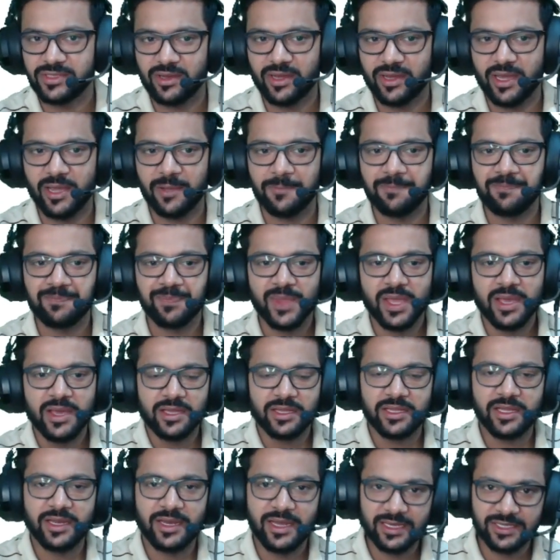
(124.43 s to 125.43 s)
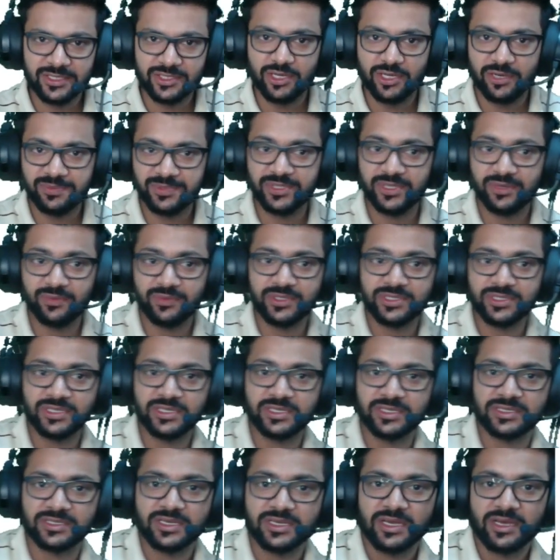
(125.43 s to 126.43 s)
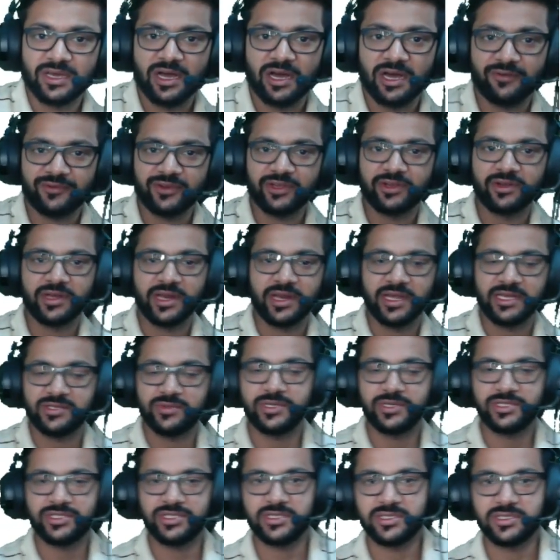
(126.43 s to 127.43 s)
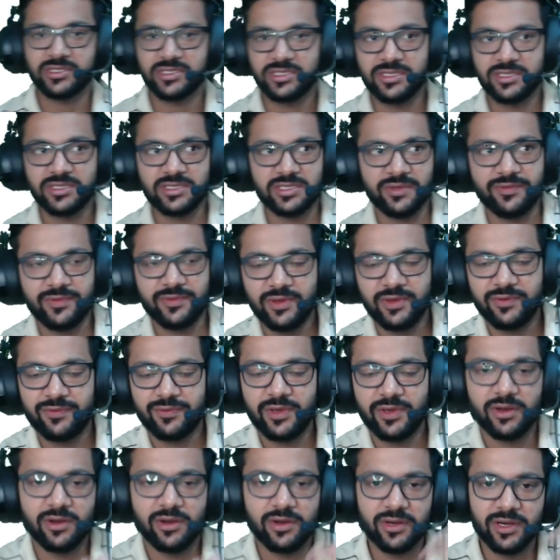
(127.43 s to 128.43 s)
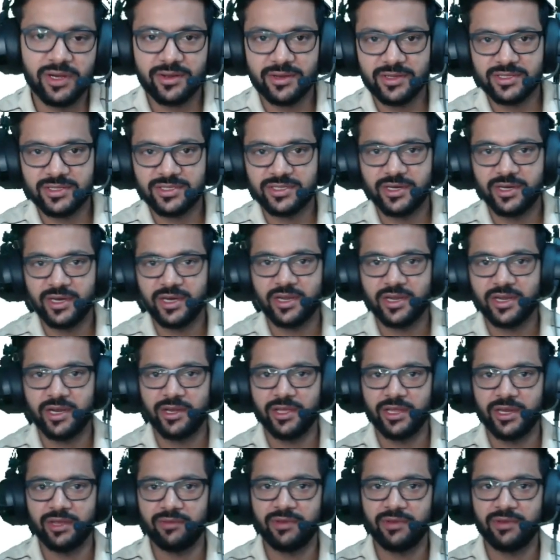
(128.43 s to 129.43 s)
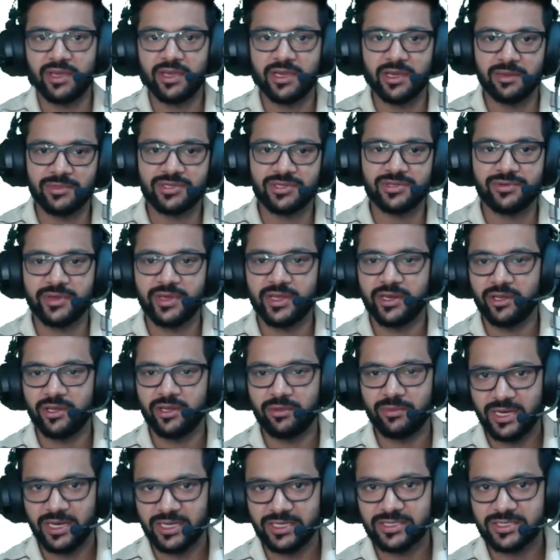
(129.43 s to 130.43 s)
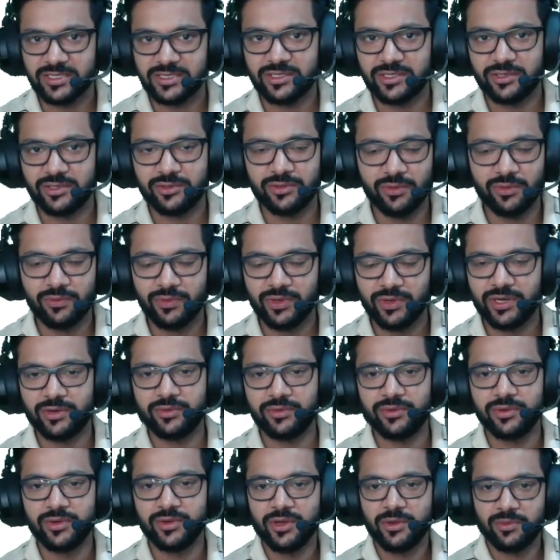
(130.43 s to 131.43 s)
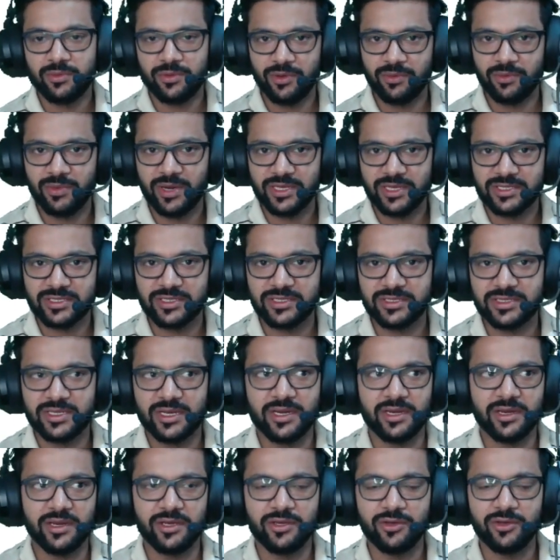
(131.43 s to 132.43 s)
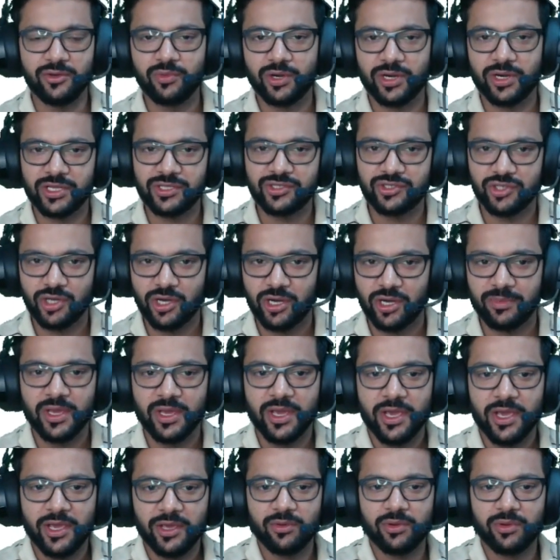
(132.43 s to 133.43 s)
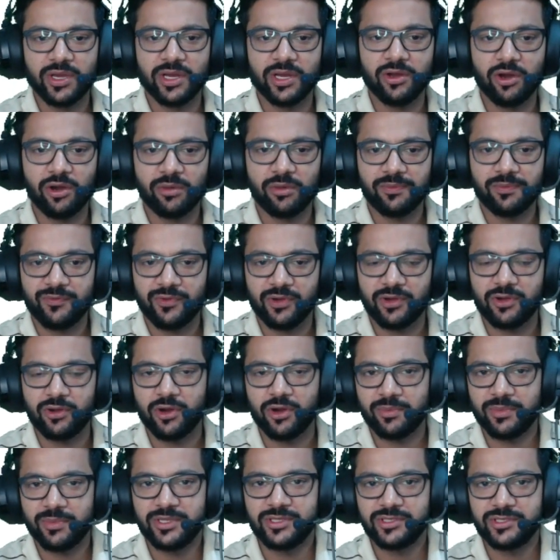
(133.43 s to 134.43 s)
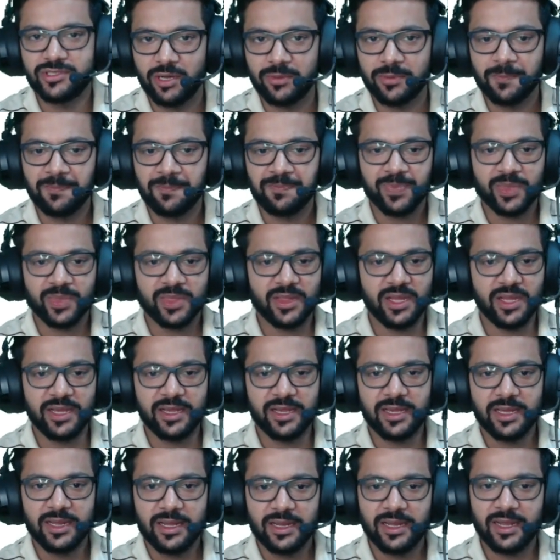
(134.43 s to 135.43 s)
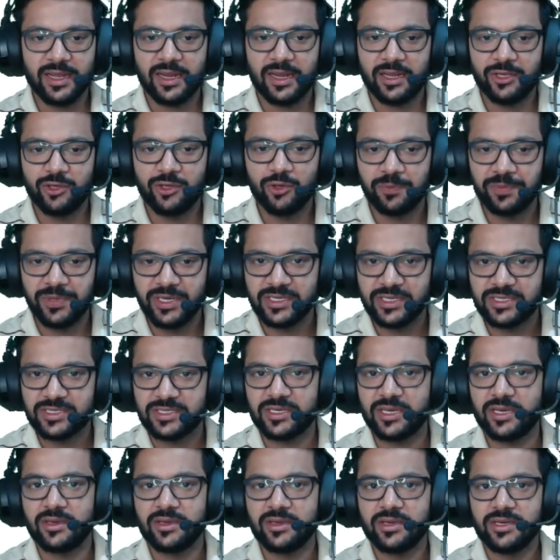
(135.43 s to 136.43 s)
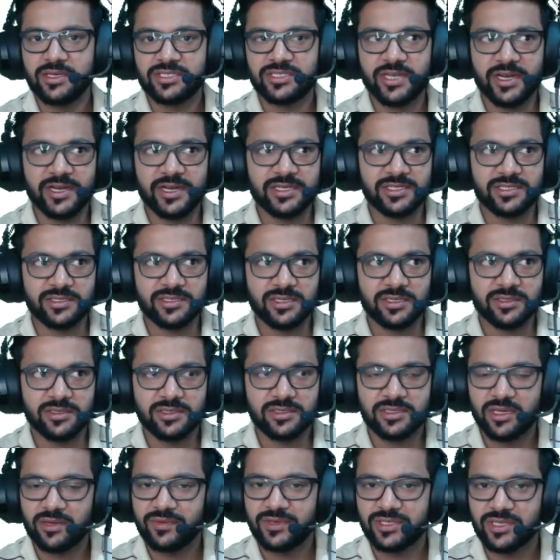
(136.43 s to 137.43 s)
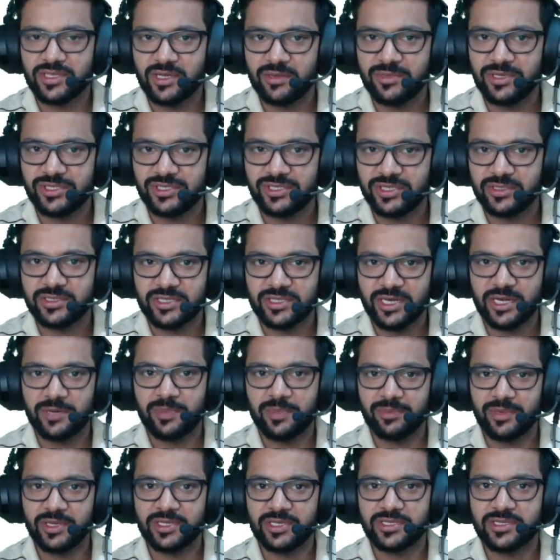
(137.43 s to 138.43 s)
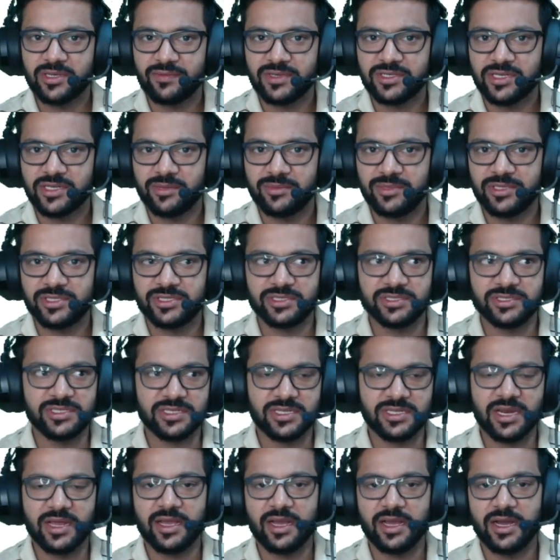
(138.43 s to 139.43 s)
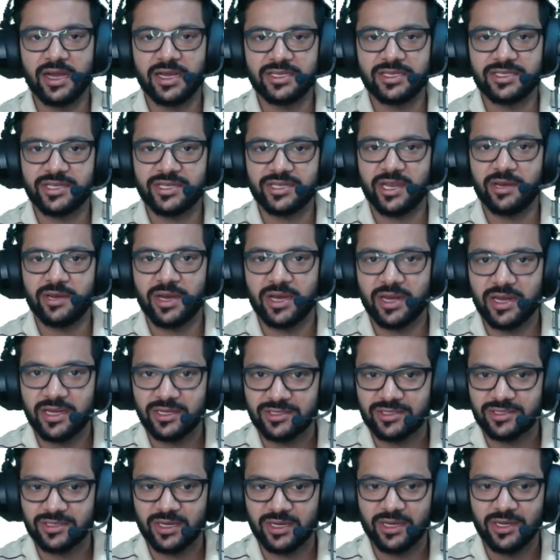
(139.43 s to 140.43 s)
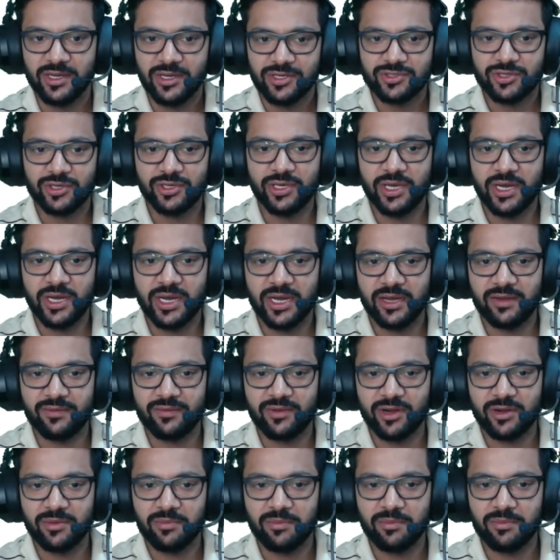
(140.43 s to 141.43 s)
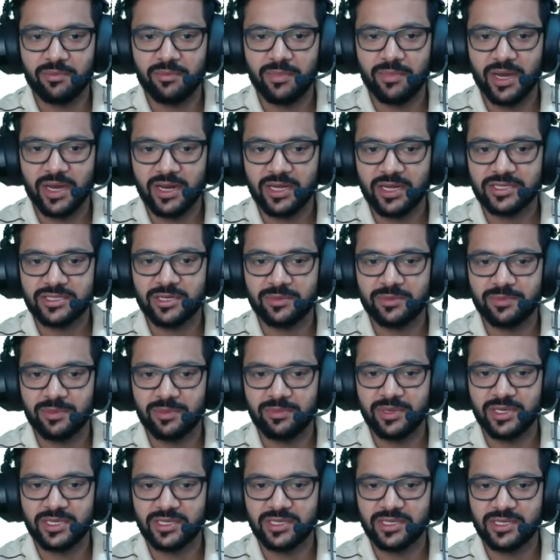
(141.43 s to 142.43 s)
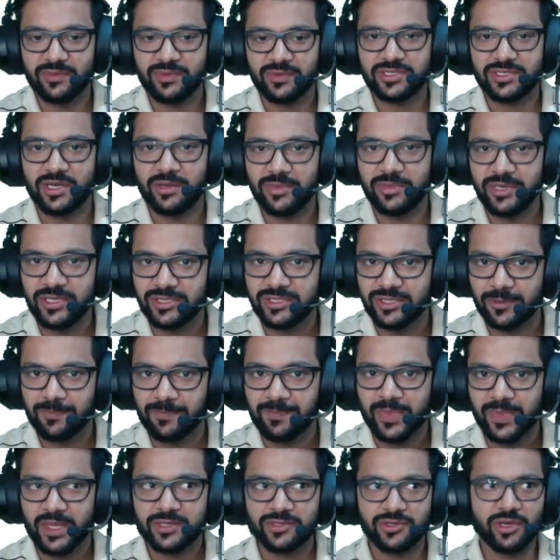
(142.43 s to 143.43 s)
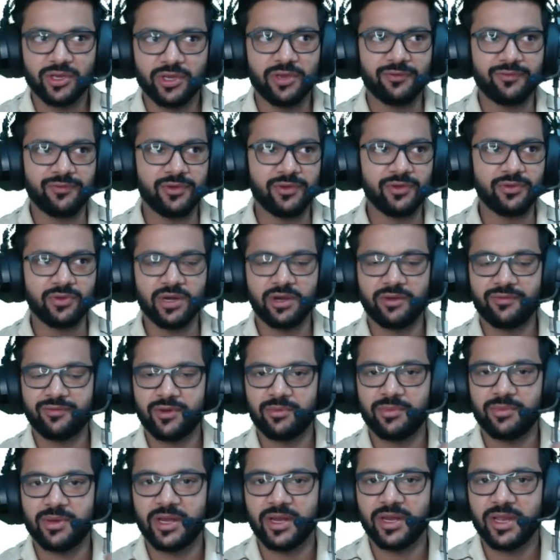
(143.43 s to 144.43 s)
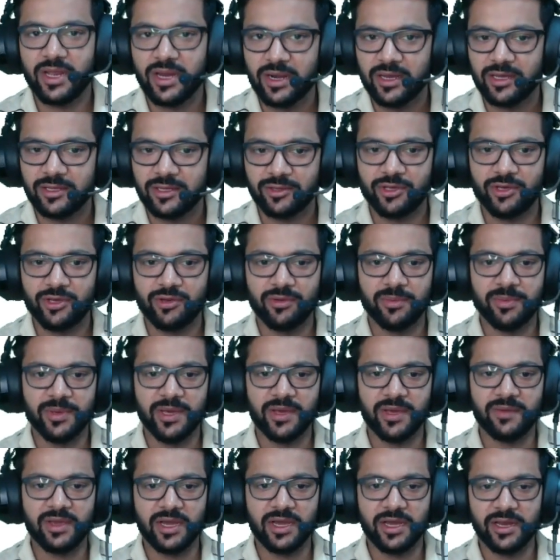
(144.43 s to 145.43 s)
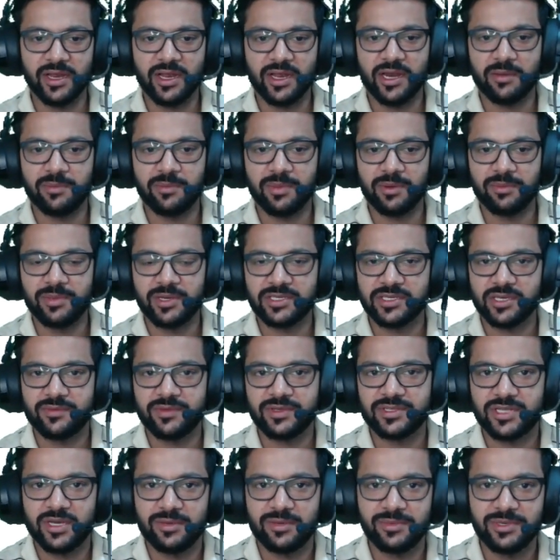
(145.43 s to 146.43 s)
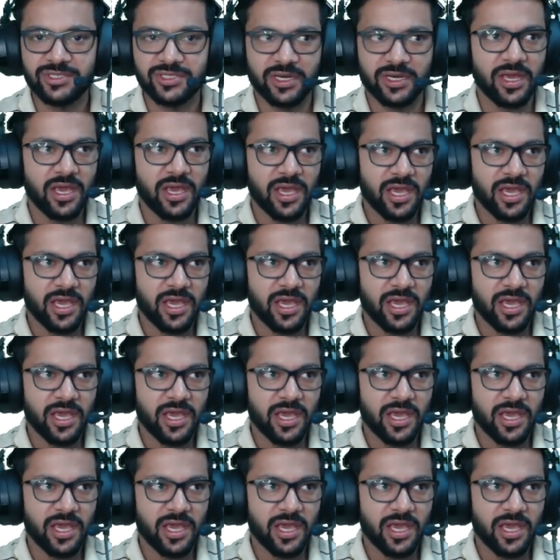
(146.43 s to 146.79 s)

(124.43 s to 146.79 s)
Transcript: Okay, the next option, which is after your graduation, since if you are not interested in continuing chemistry in your masters, you don't want to do your masters and you want a job, you can opt for government job like UPSC, State Service Commission, State Public Service Commission, just like I stay in Maharashtra. So I have got Maharashtra Public Service Commission. So if you are from Haryana, then you will be having Haryana Public Service Commission.